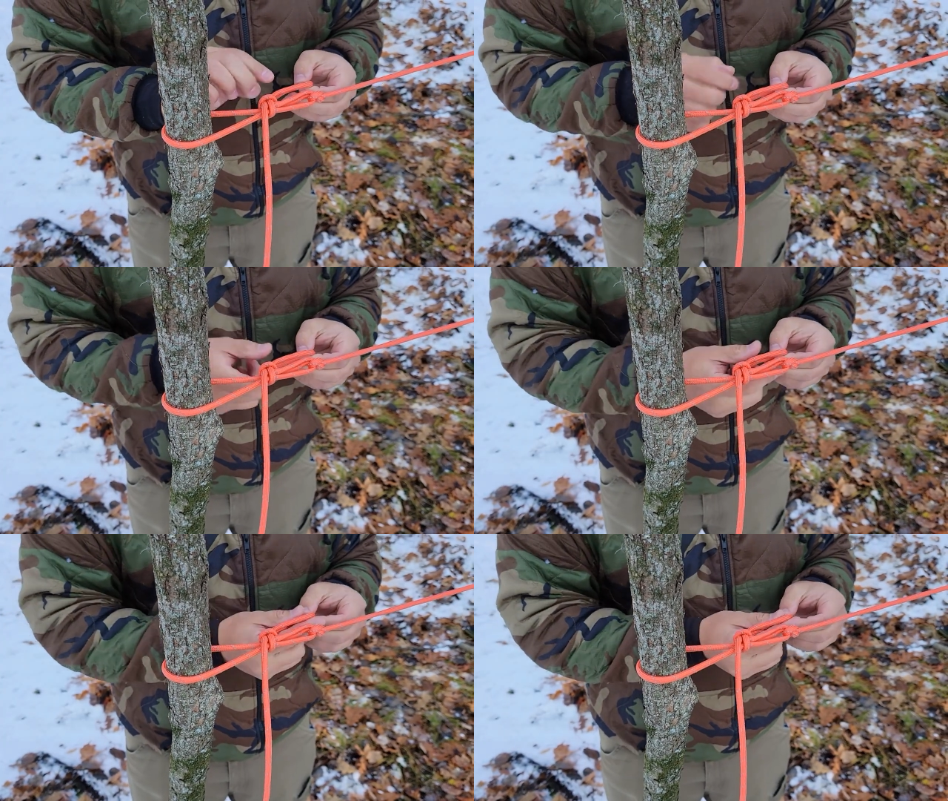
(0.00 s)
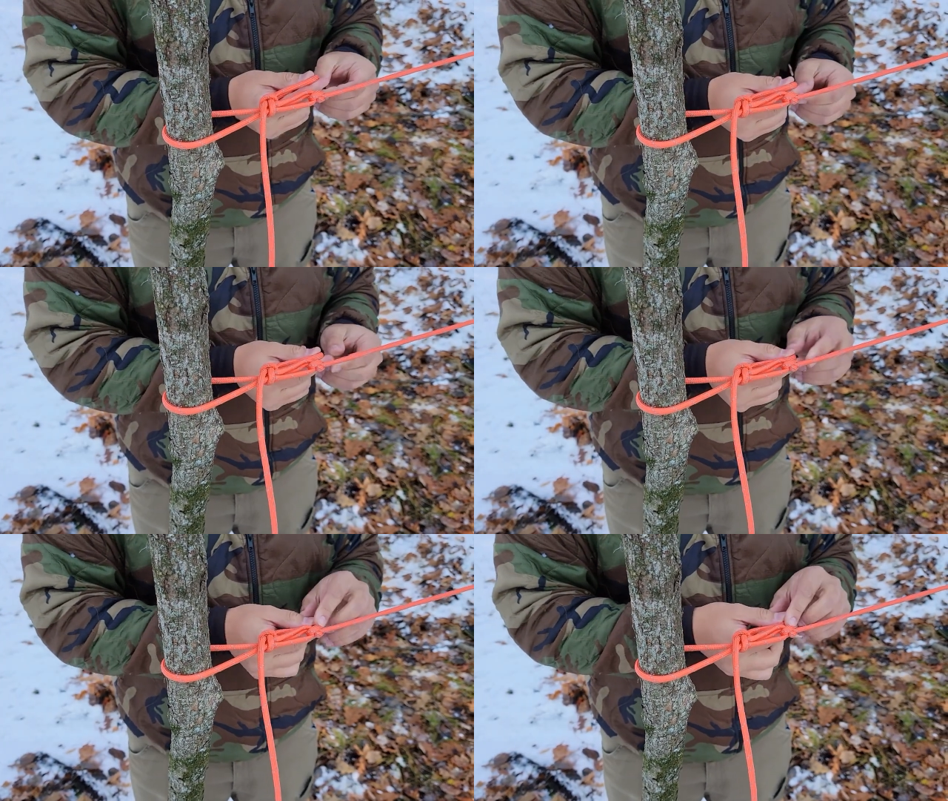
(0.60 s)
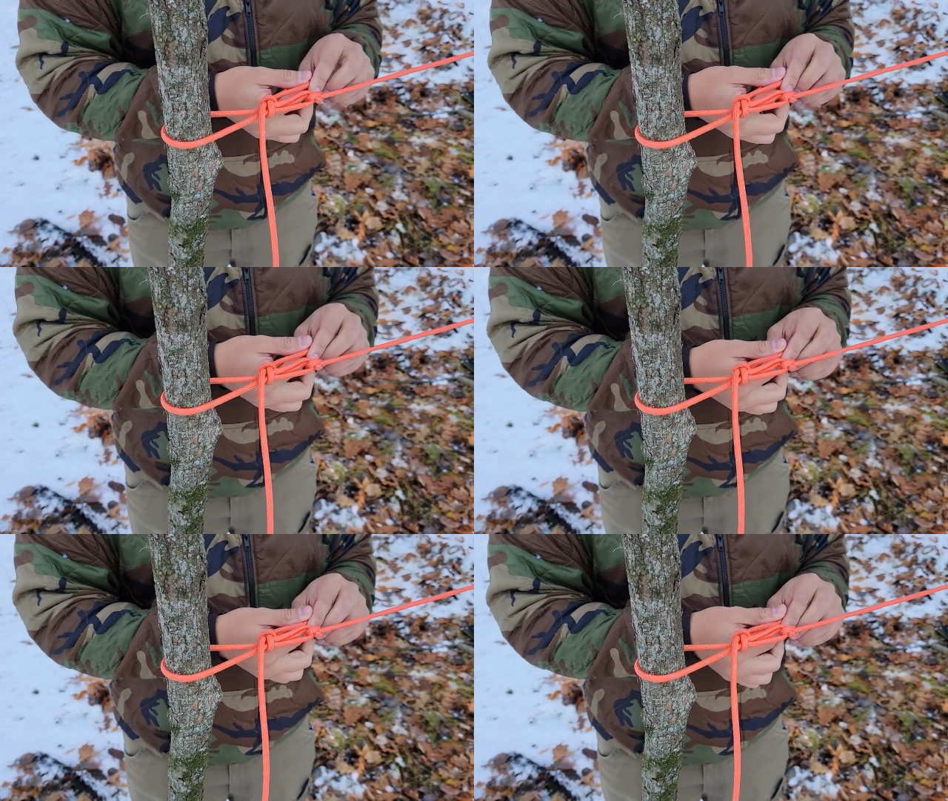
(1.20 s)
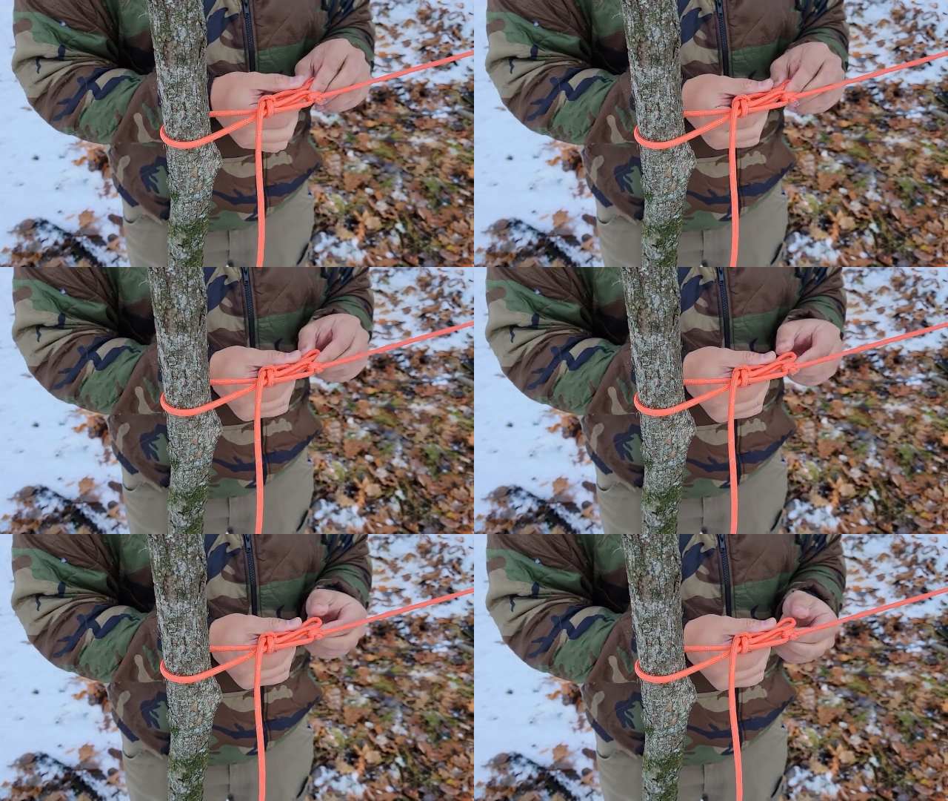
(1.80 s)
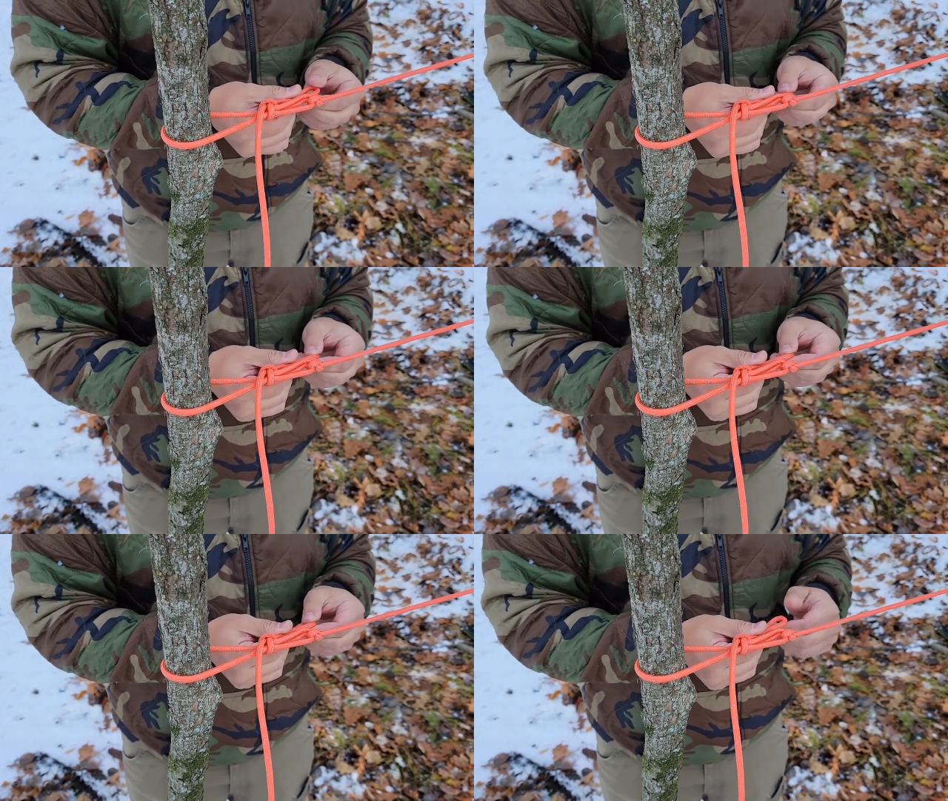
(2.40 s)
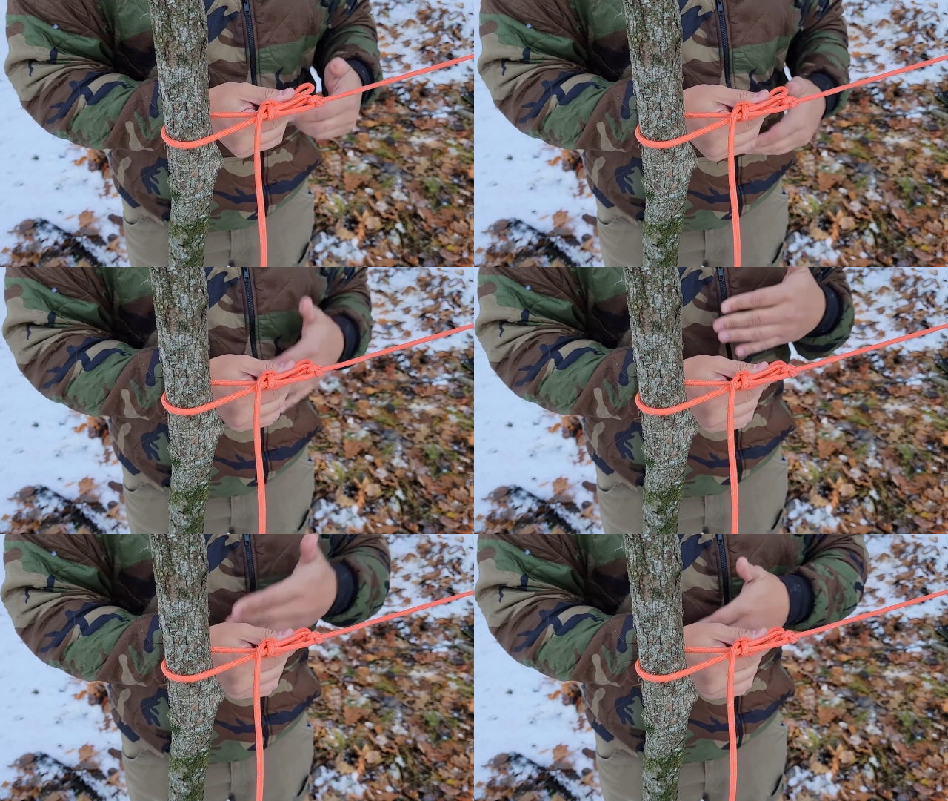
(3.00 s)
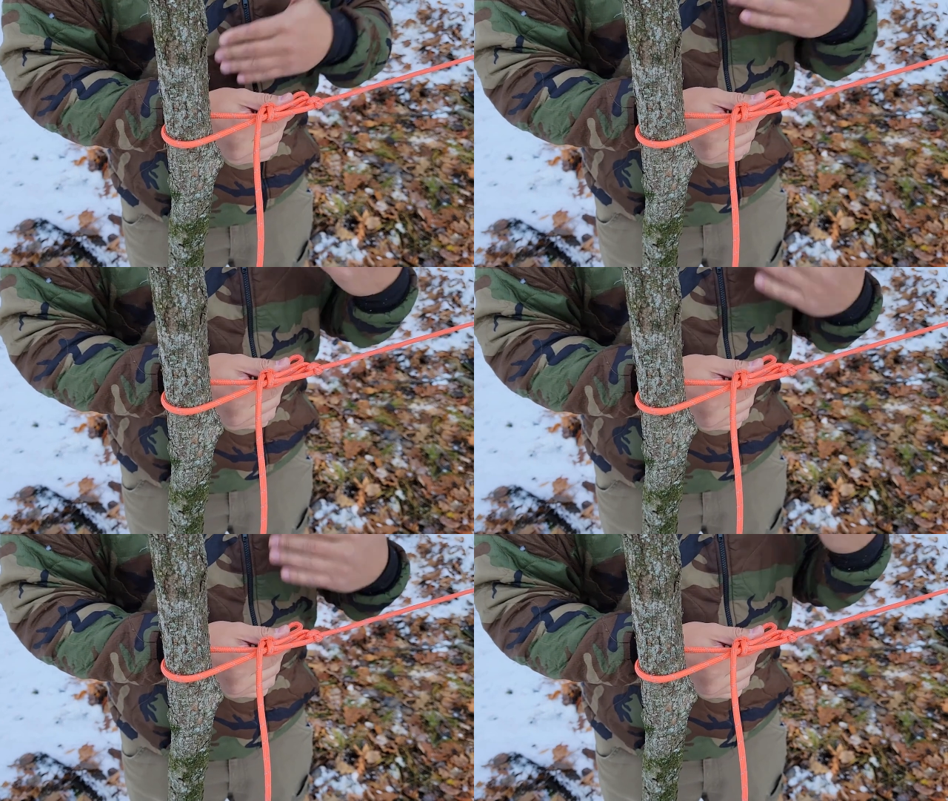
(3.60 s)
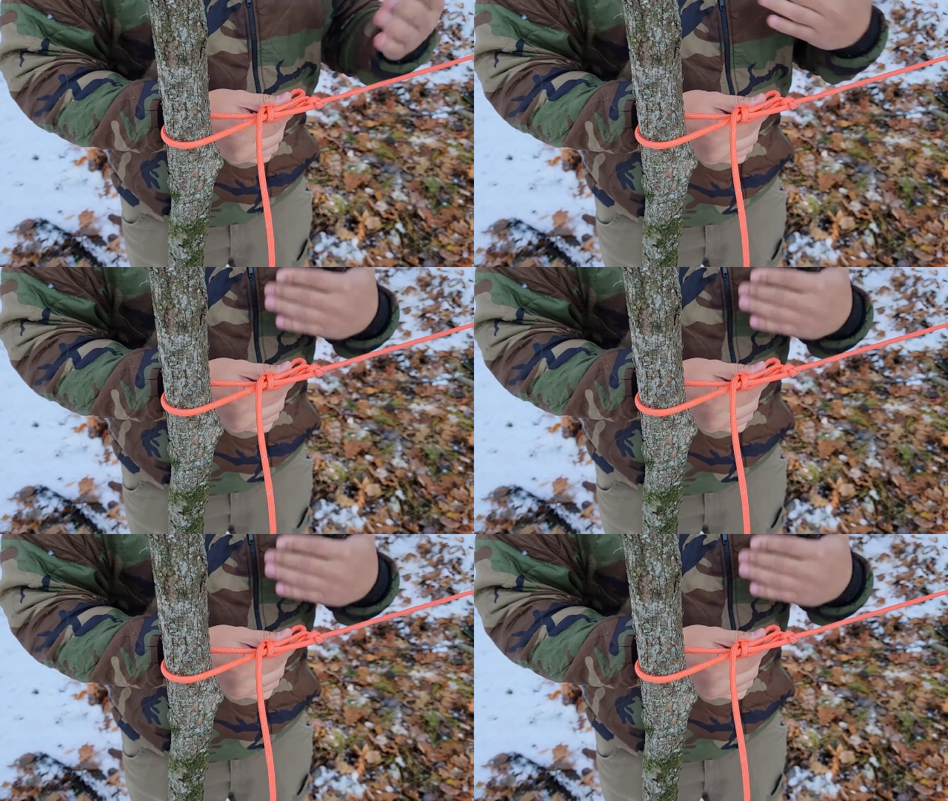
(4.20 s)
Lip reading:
(no speaker visible)